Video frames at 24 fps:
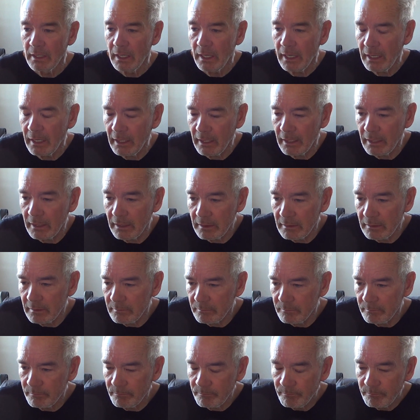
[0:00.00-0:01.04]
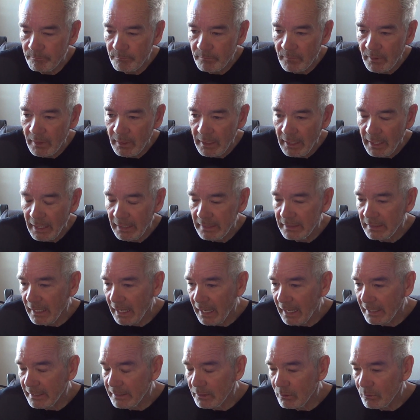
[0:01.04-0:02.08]
Um, and
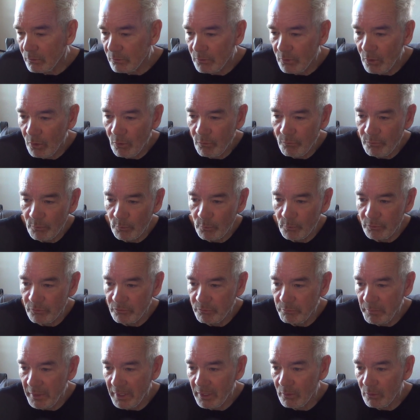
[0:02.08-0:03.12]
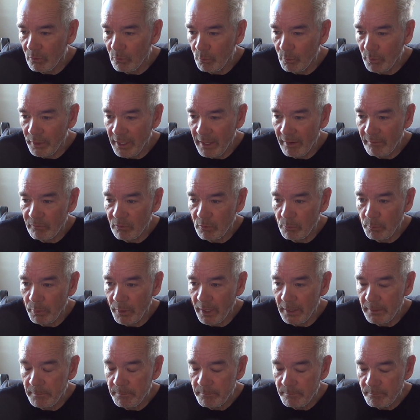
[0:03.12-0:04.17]
I don't know if it was me or whatever,
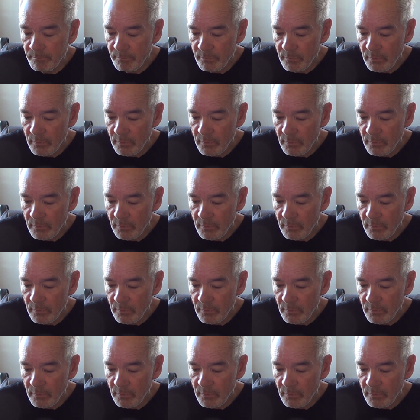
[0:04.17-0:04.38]
but